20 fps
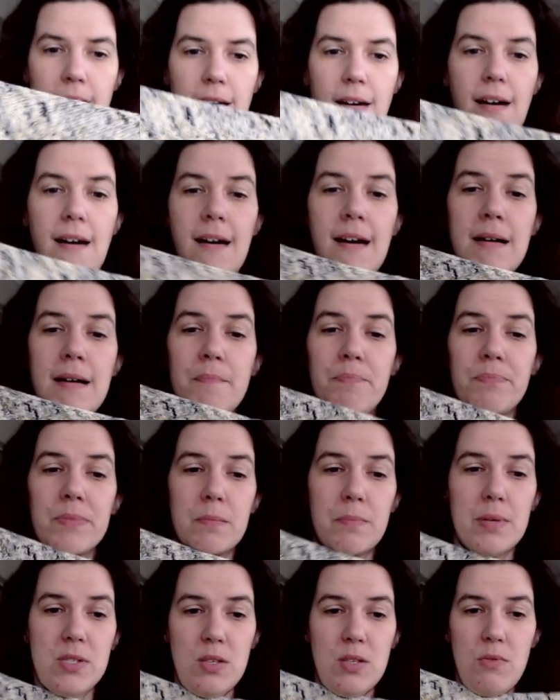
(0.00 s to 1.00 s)

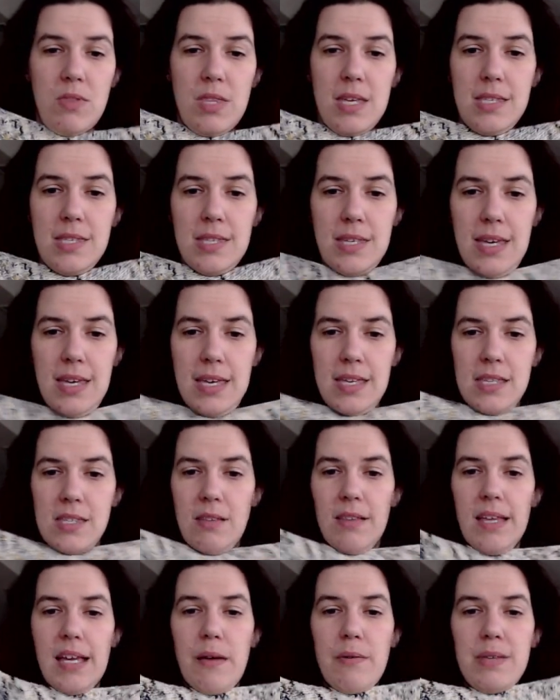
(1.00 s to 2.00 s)
But so this is, so
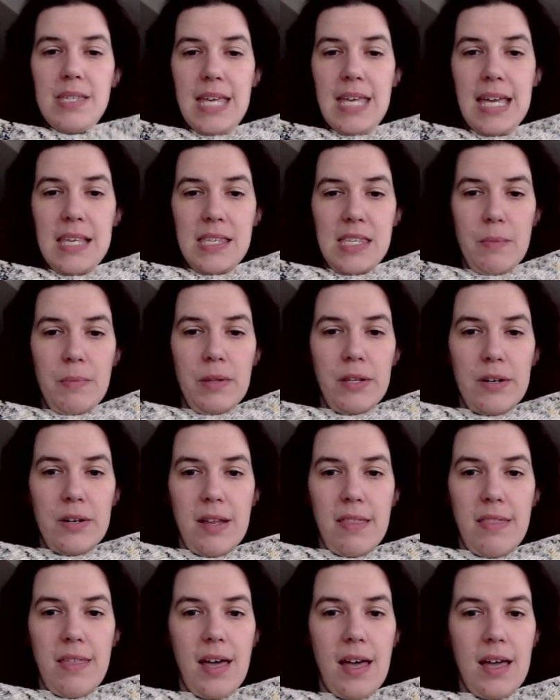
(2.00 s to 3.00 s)
like I was saying, similar
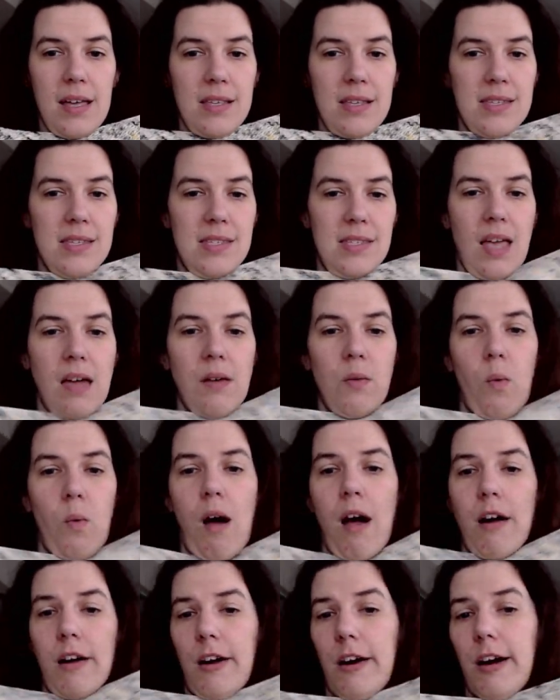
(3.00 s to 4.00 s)
to the
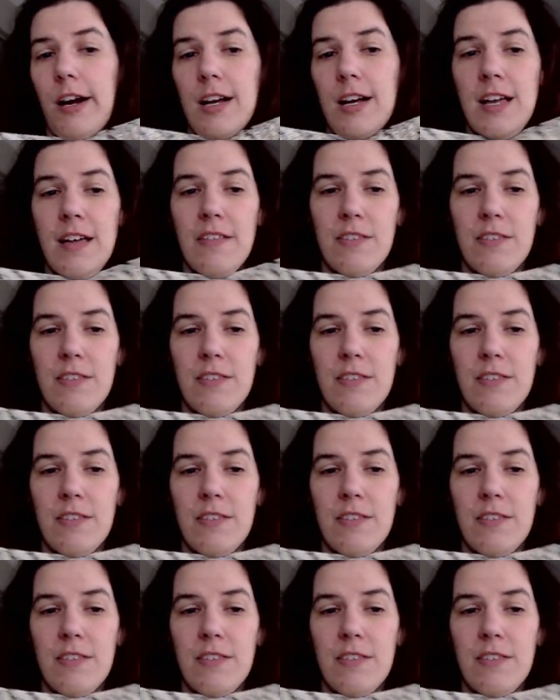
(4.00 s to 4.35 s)
Sunwalker,